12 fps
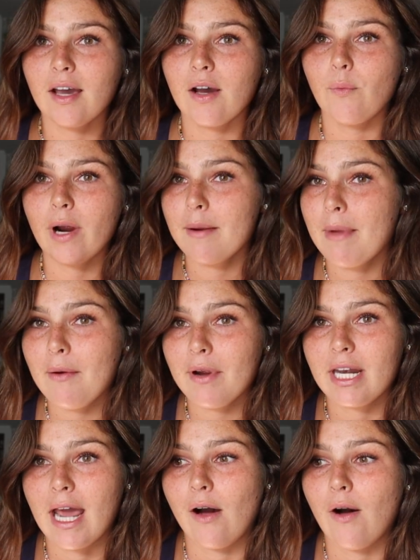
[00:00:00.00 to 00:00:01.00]
Where I'm at
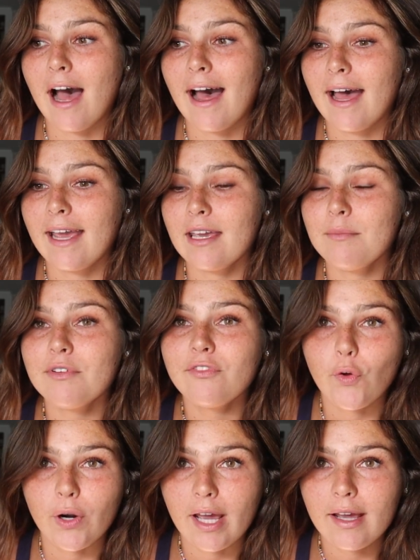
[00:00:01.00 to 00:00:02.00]
right now, I am in
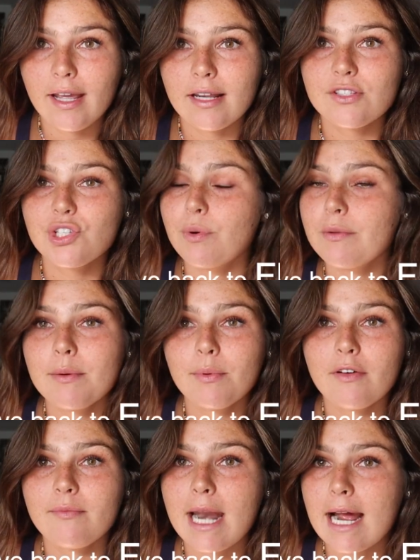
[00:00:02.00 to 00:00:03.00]
Florida, and so many
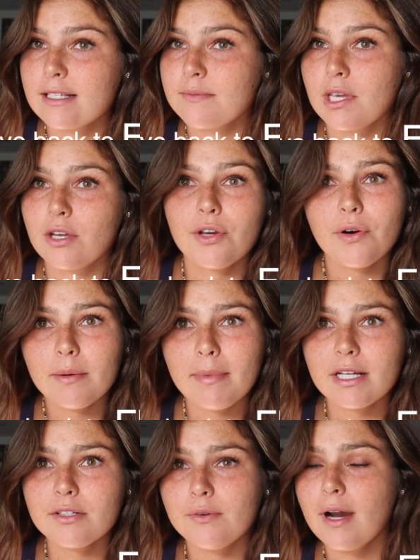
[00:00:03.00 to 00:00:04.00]
people have been asking me, are you going
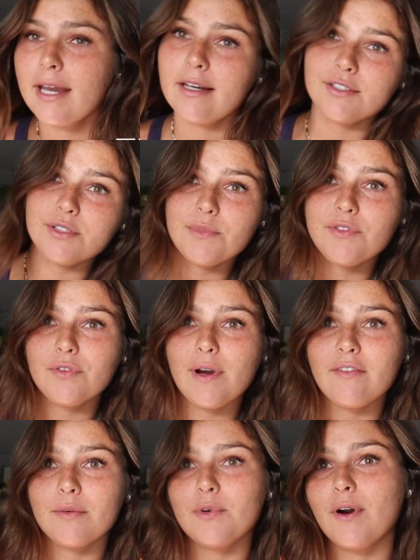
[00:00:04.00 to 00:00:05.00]
back to Hawaii? Did you move
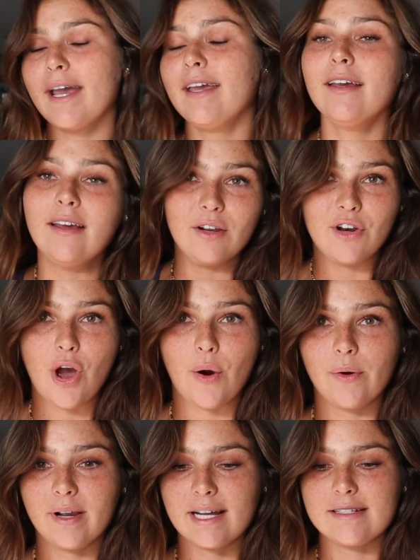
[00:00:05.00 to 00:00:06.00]
away from Hawaii?
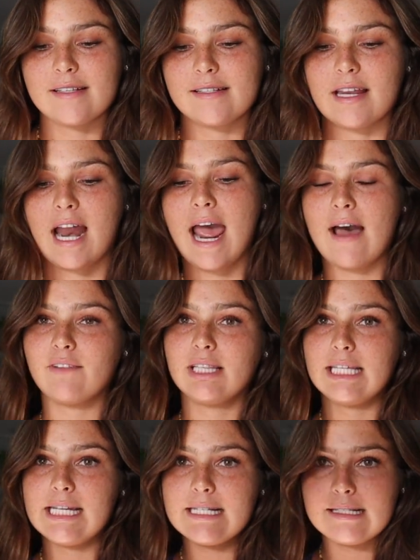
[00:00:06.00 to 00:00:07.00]
No, guys, listen, I have a
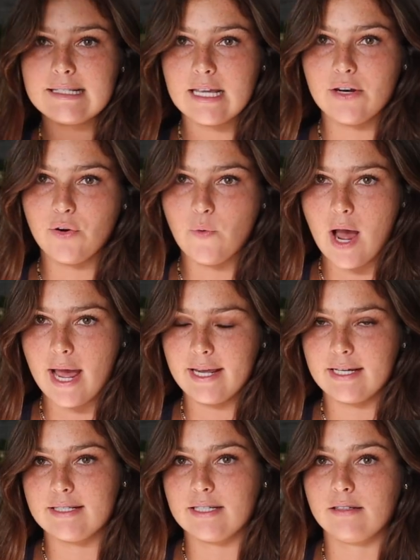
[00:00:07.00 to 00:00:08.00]
lease in Hawaii
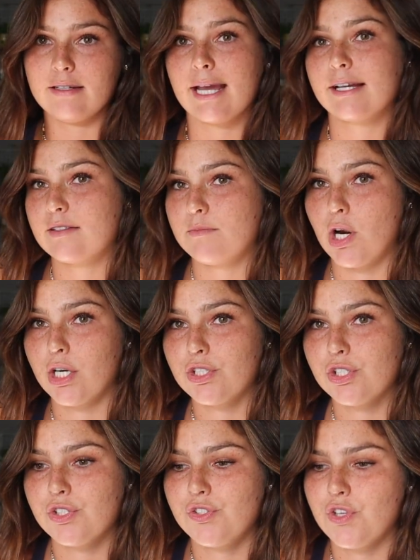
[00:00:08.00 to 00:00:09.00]
until next
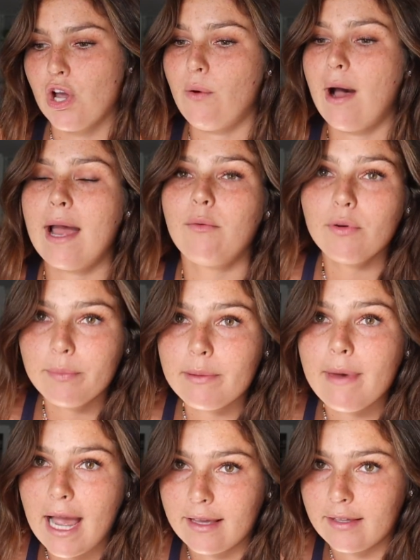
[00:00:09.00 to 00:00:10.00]
March, so I will be
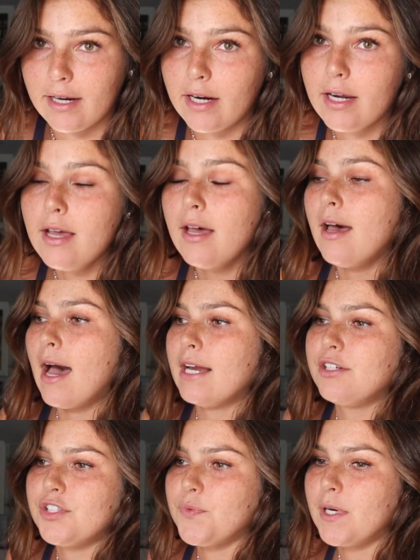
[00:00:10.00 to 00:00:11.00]
back there. I
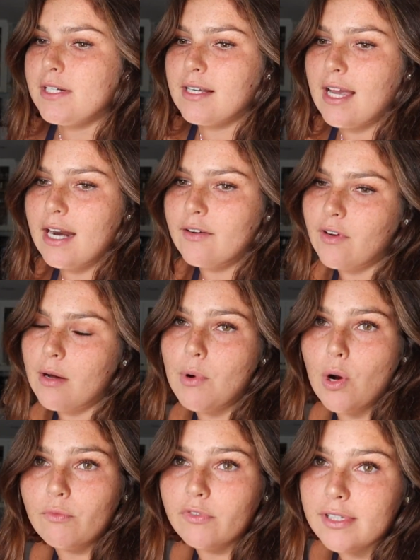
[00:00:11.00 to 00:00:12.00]
just wanted to kind of come
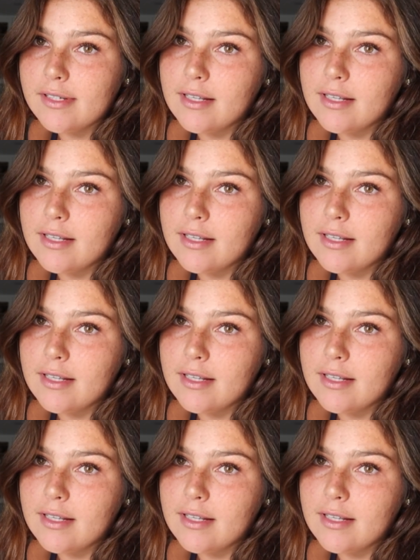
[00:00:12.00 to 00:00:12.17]
home for the